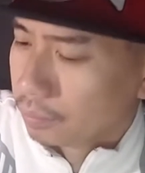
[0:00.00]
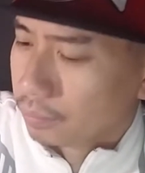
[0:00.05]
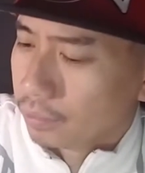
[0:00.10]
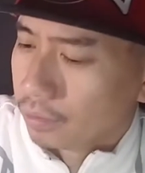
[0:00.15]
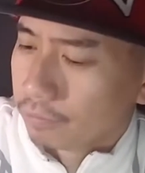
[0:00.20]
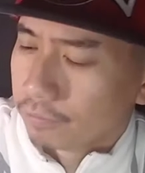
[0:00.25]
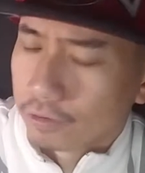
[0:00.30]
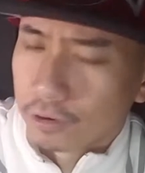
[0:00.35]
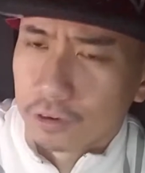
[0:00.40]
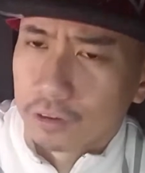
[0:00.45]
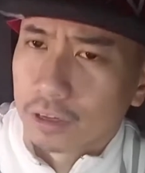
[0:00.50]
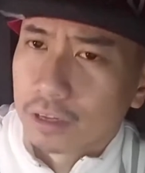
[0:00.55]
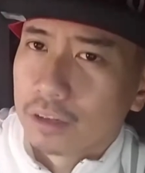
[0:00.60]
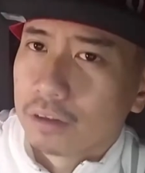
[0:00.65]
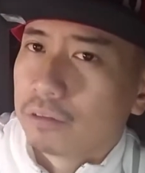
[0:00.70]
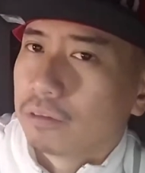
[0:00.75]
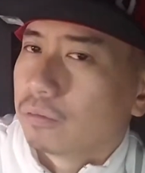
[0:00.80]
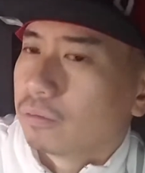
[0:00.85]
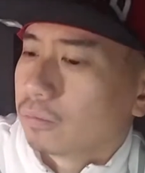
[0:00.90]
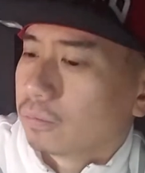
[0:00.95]
At first I think,
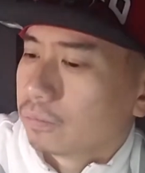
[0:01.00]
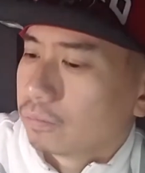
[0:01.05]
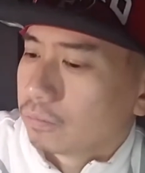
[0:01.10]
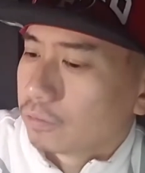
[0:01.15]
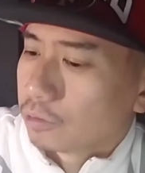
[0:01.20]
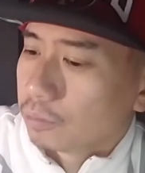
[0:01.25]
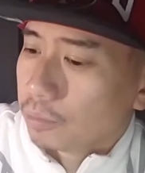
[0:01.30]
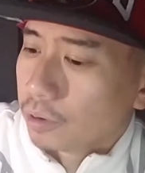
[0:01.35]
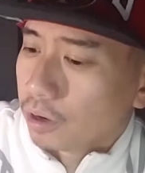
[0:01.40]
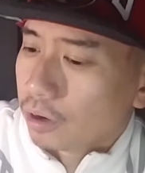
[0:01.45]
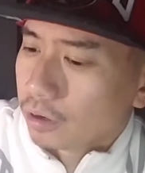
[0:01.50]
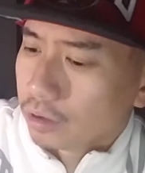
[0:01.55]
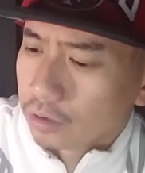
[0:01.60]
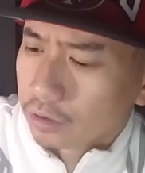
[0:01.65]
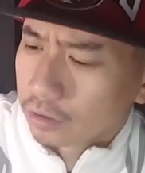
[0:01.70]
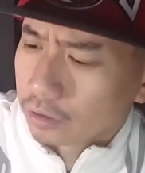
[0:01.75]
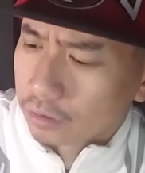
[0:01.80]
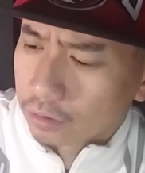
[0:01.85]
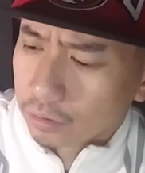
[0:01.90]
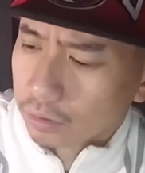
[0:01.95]
to be
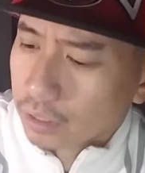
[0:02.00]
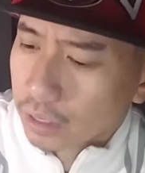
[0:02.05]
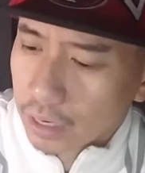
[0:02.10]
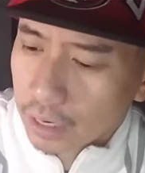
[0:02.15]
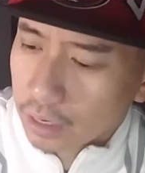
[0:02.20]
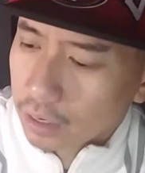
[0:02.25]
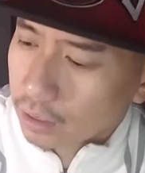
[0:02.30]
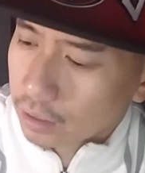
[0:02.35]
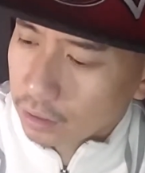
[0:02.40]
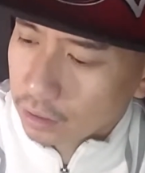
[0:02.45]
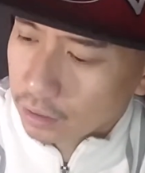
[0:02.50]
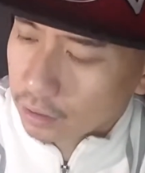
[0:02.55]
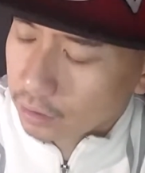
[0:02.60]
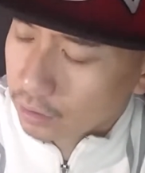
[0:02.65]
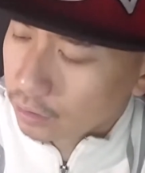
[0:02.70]
honest, today I